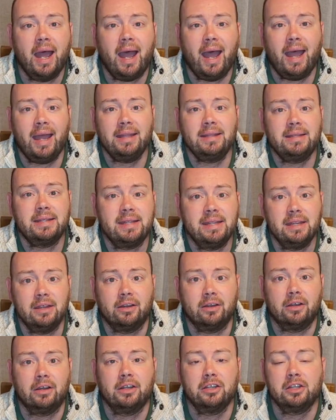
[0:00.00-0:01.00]
and
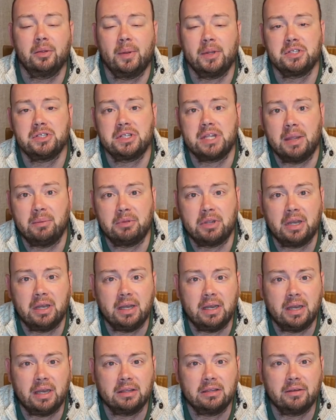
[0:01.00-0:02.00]
here to my STEM
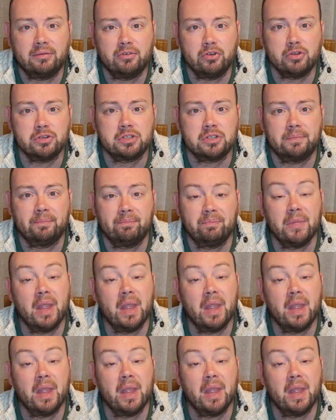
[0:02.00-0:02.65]
career interviews.